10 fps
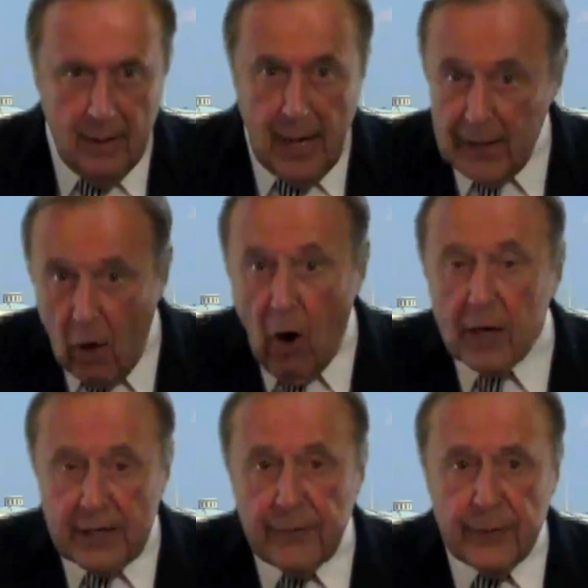And there
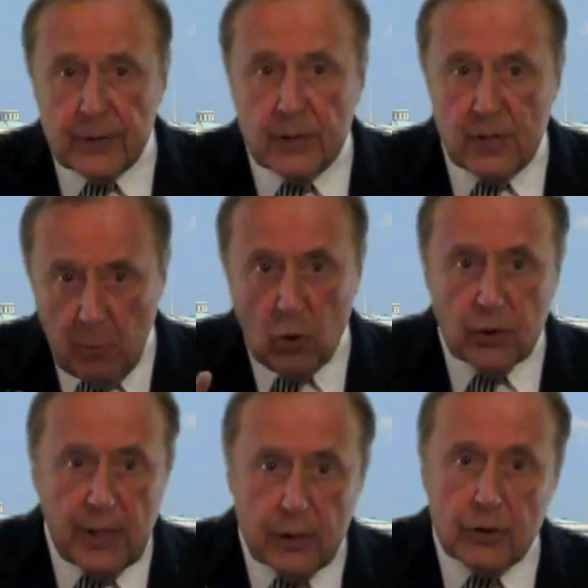are differences,
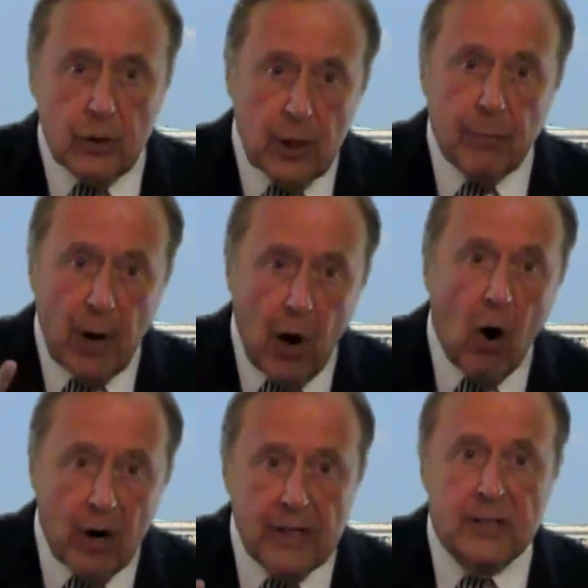mostly concerning
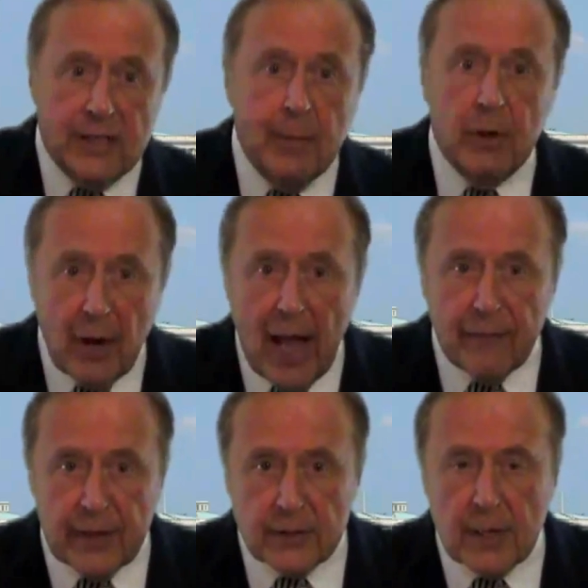priorities and
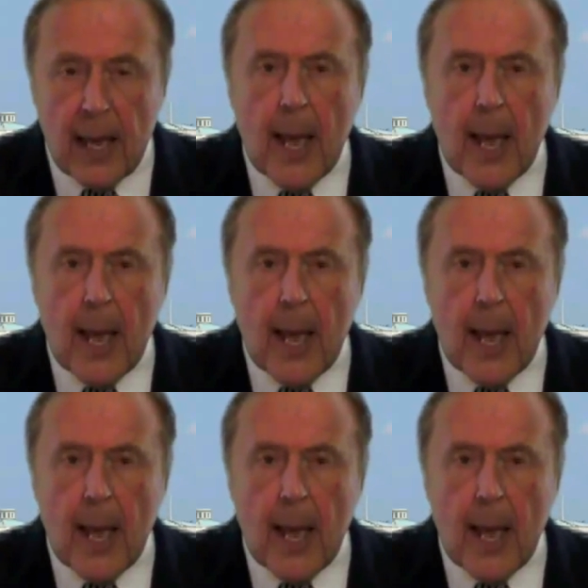demographics,